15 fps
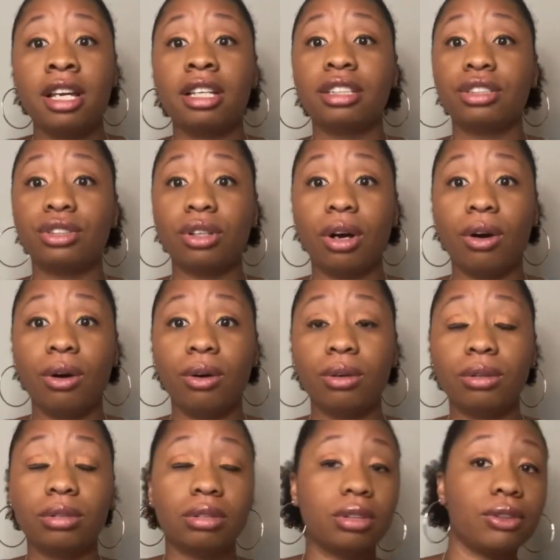
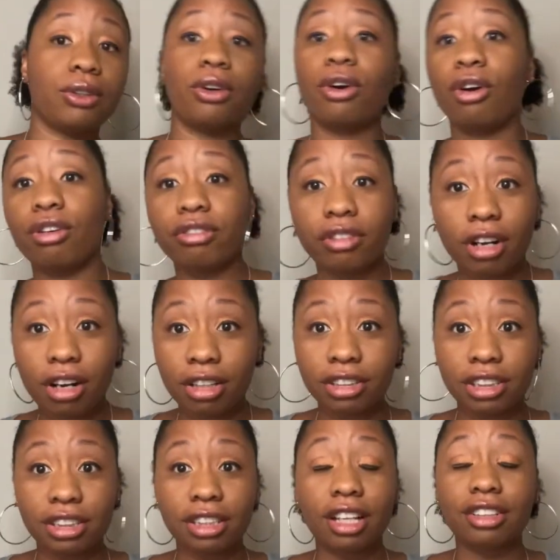So overall,
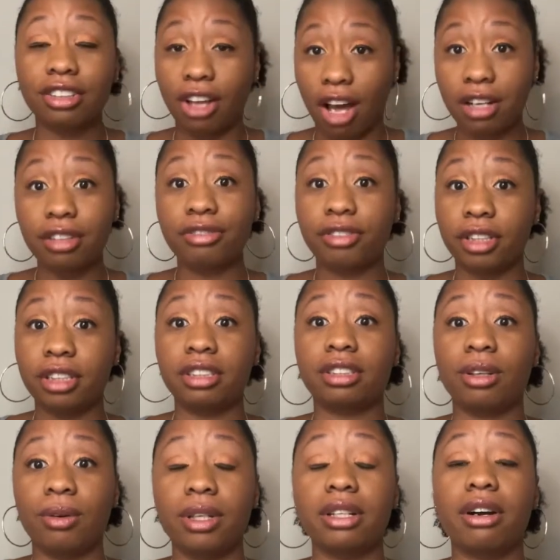just a lot of firsts
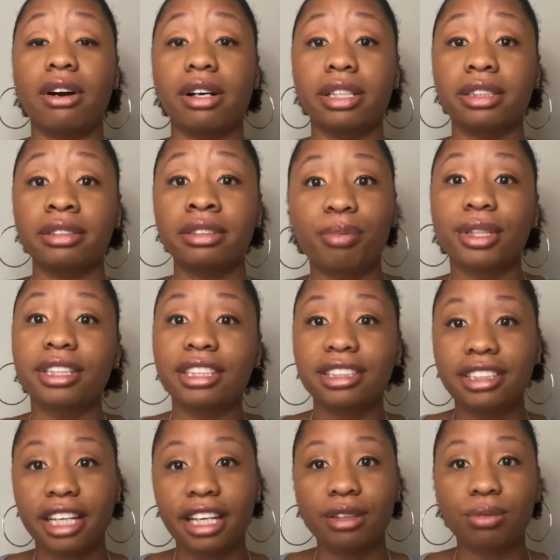going on, but the
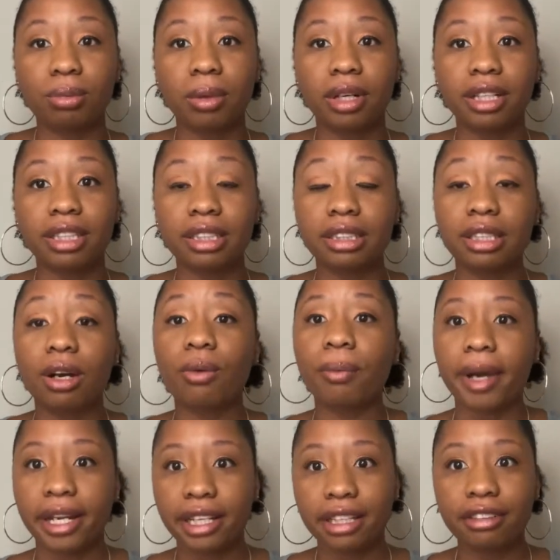date was a
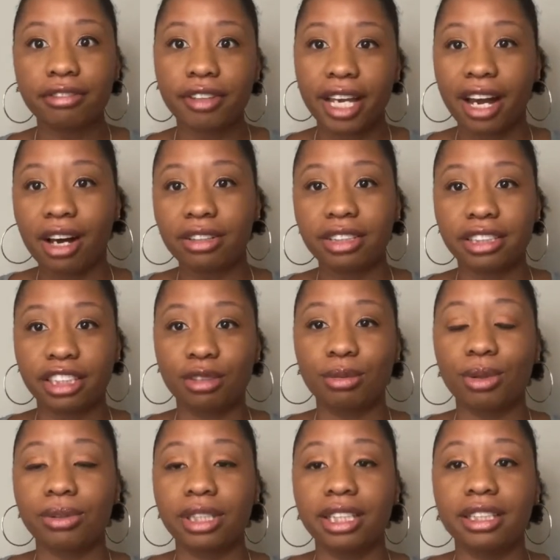wedding vow
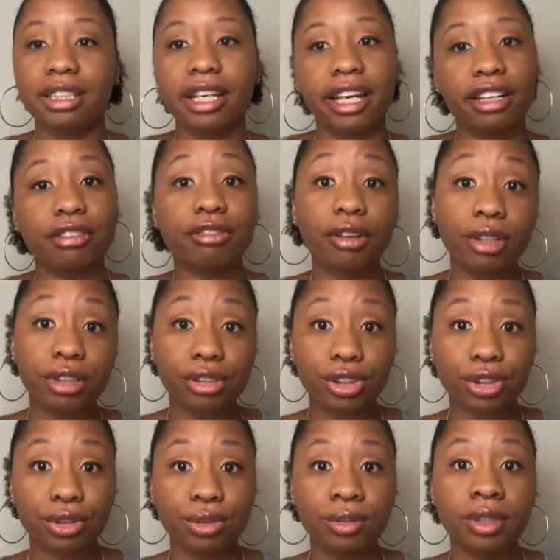ceremony and a photo
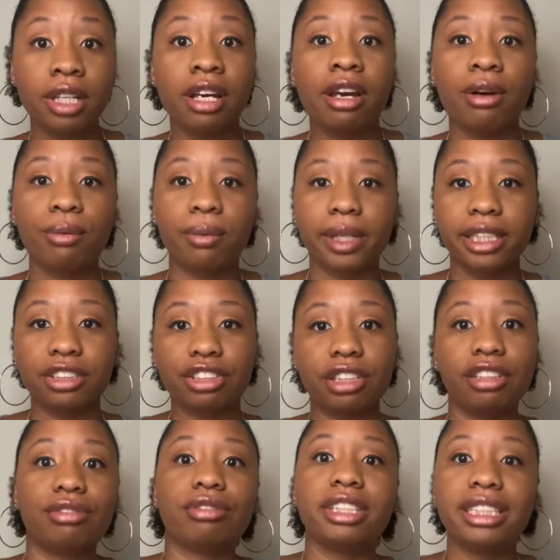shoot, which
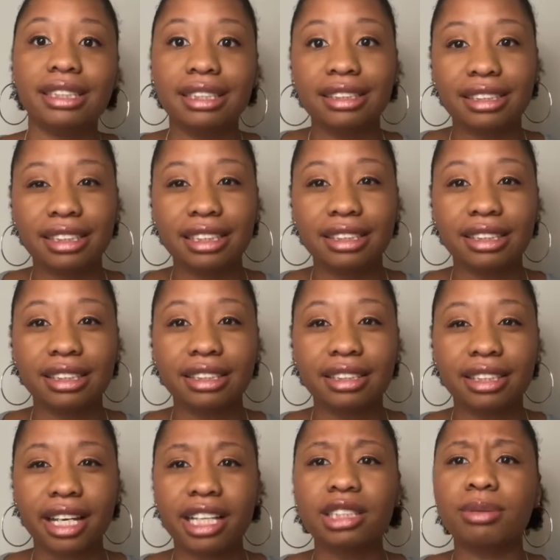in recent seasons
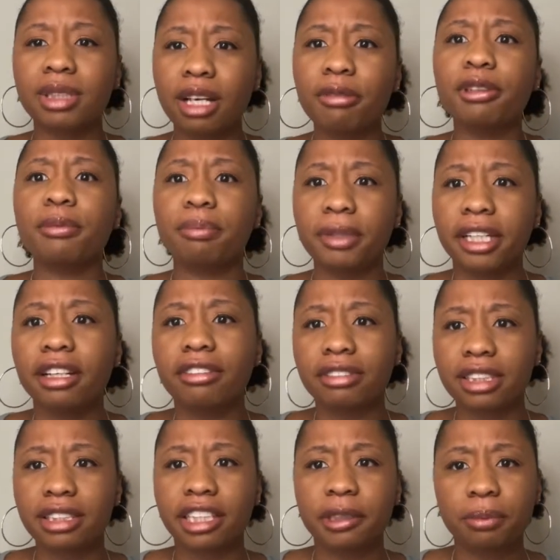has become a bit of a
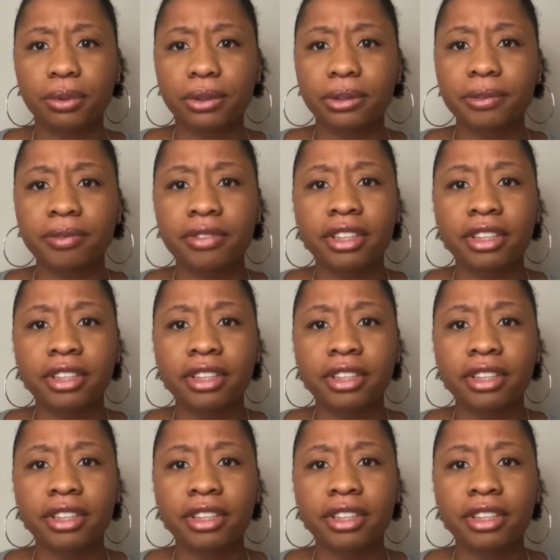staple.